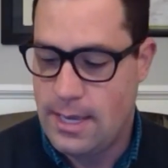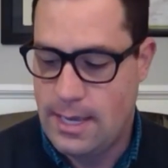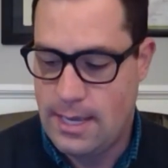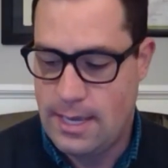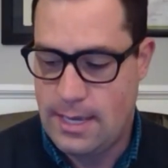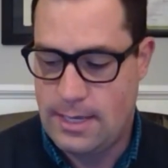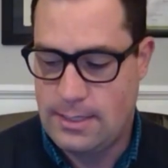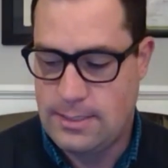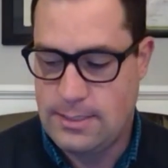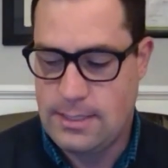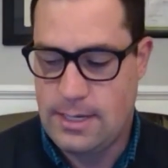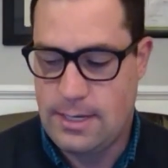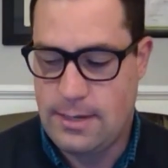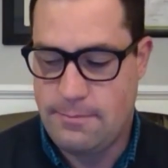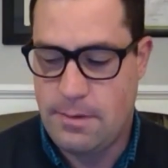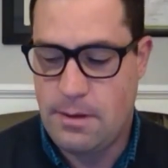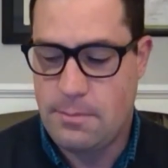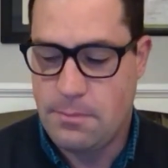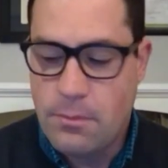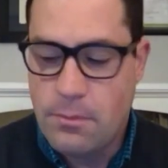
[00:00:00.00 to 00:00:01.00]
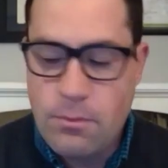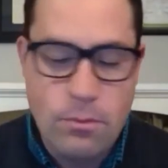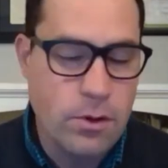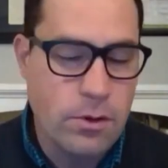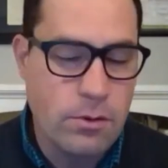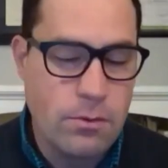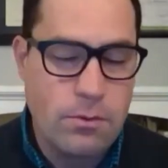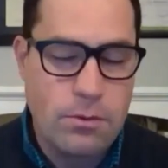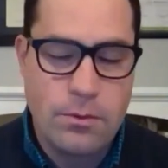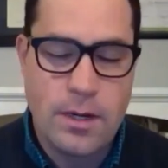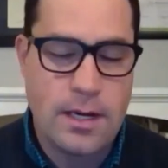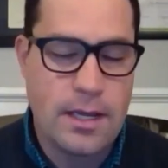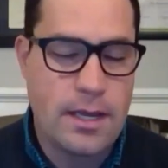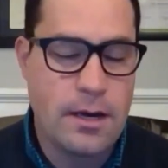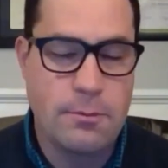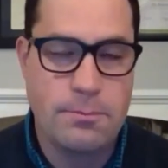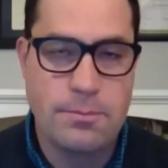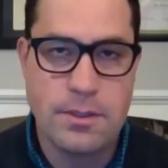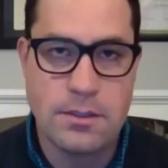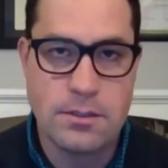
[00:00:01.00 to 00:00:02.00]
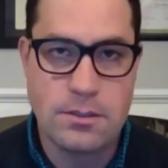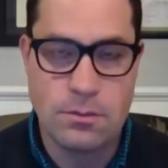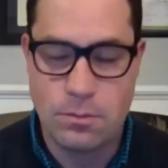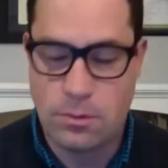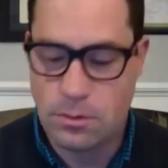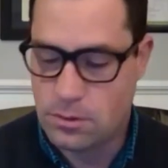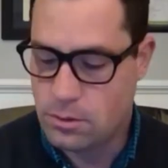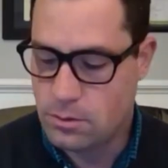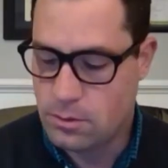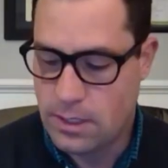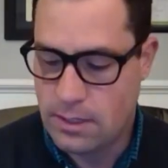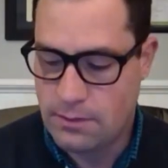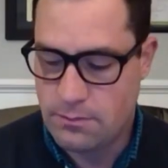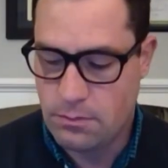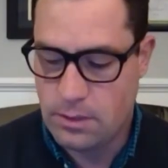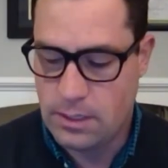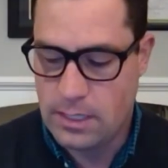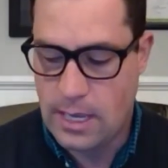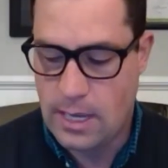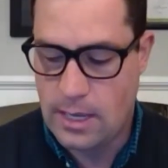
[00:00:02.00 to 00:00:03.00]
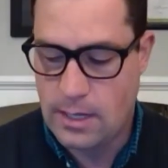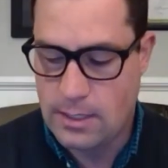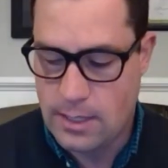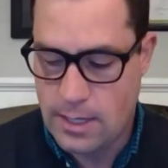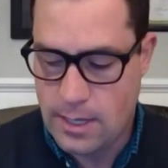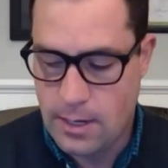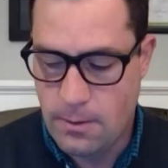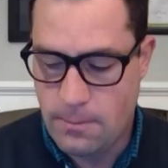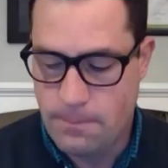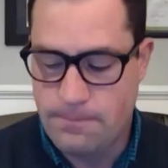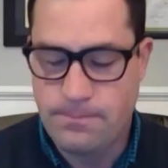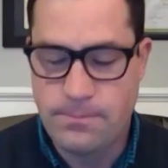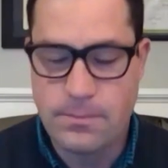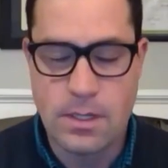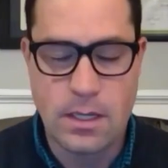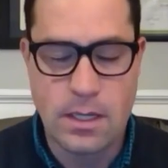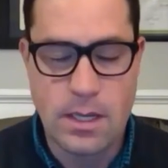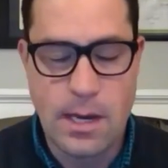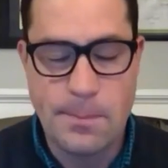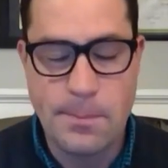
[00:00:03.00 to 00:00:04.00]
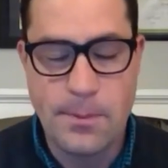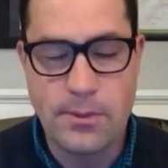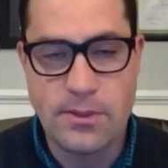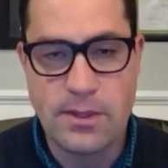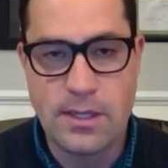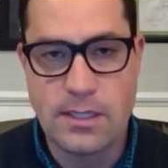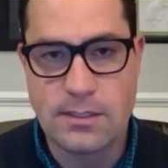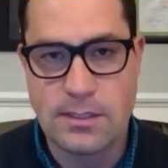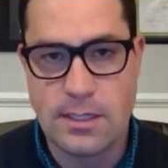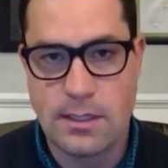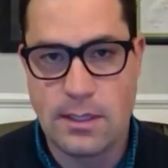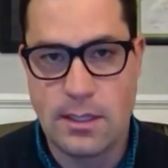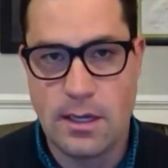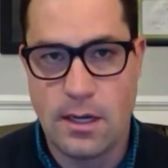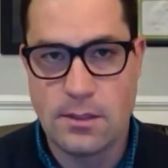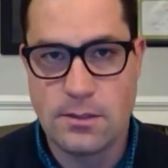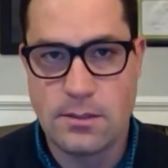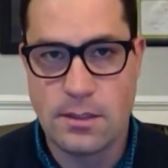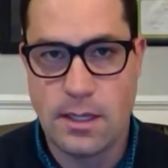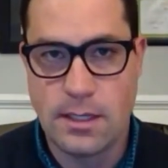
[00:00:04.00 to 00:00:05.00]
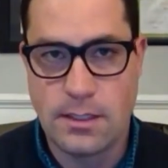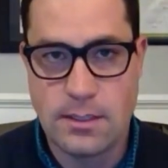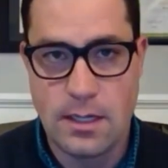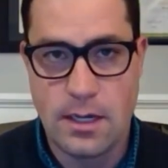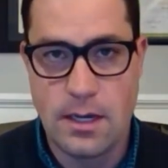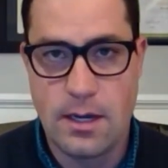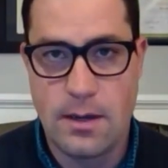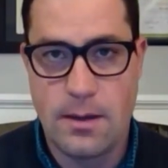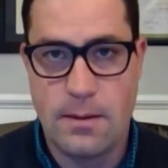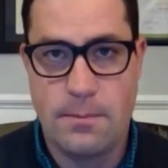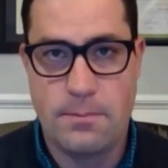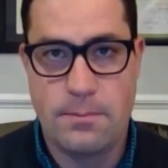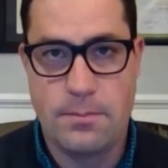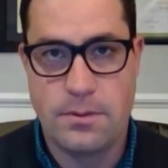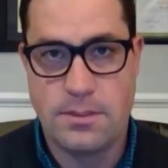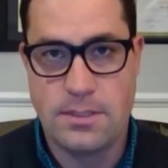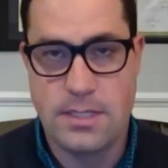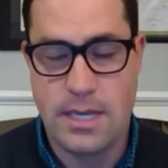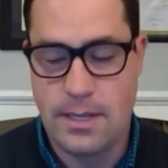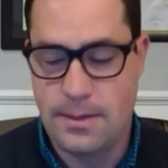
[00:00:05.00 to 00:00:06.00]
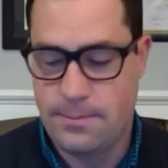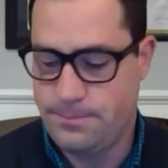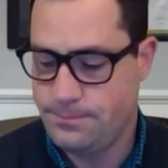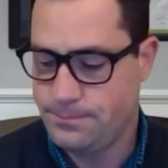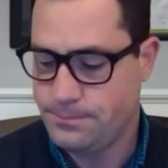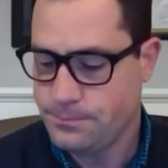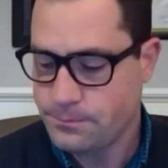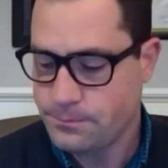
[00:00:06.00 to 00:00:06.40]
And we want to help you, so we'll do whatever we can to help. A couple things I'd also like to present.